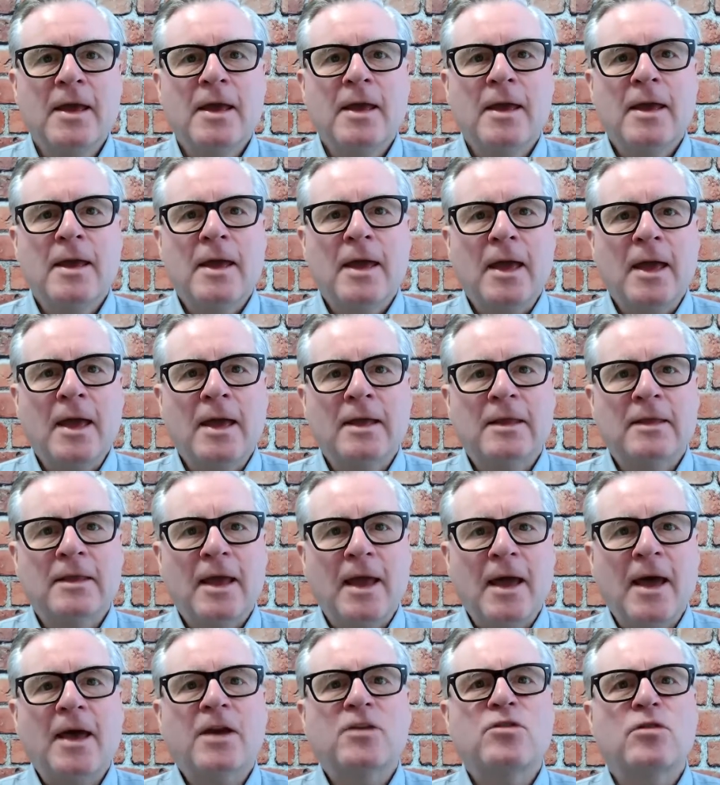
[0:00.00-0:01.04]
And
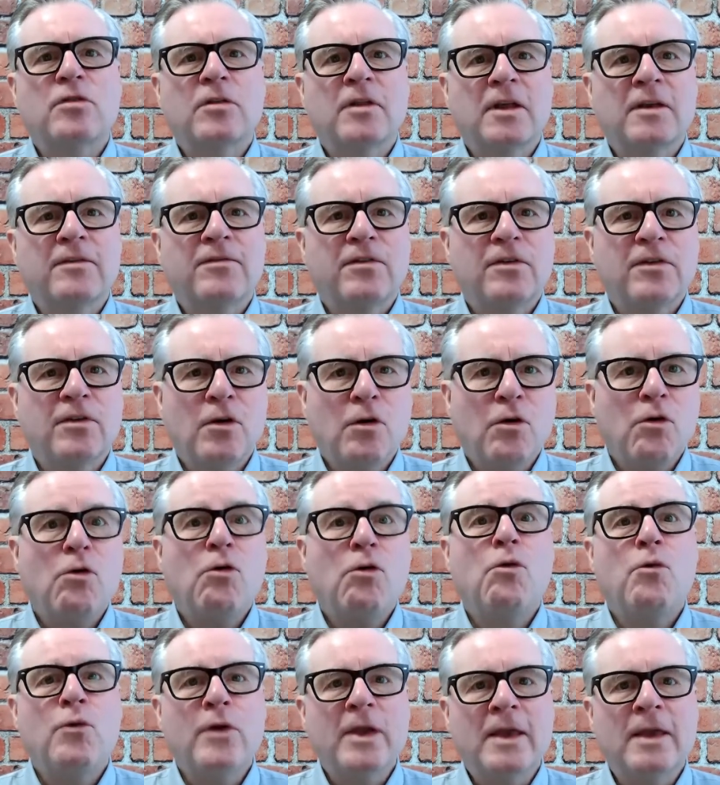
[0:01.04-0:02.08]
actually, for the whole
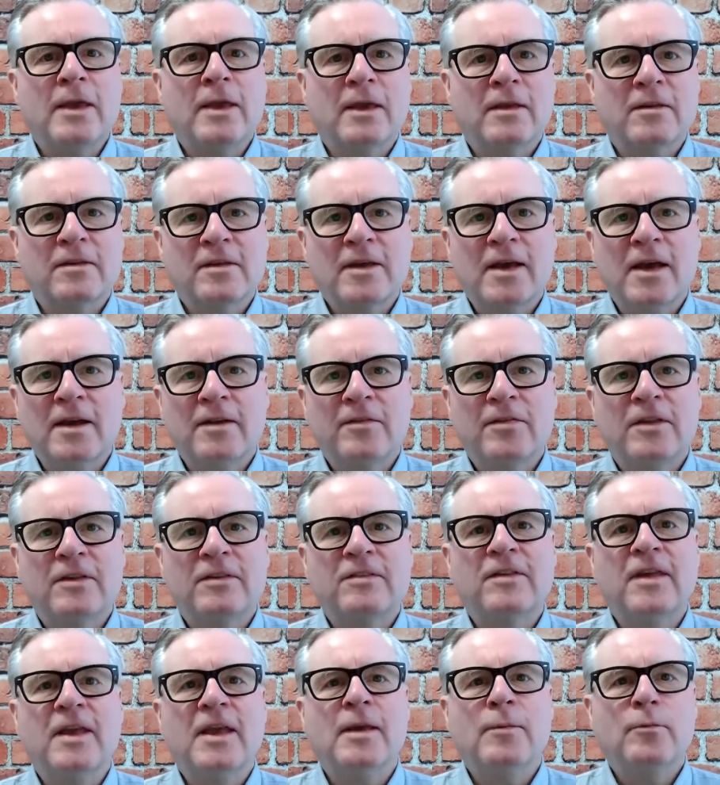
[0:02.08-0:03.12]
week, it's kind of the
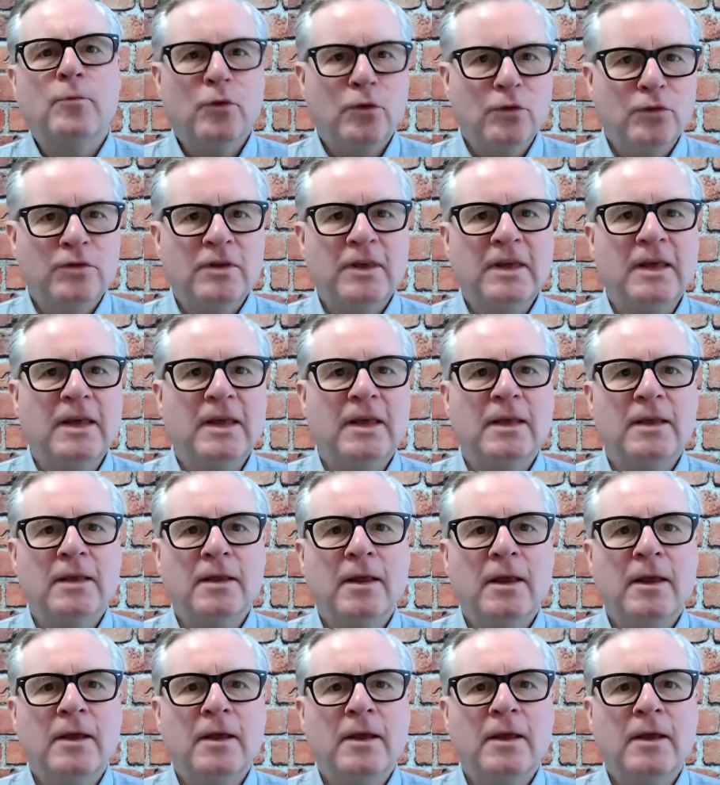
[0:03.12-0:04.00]
same routine.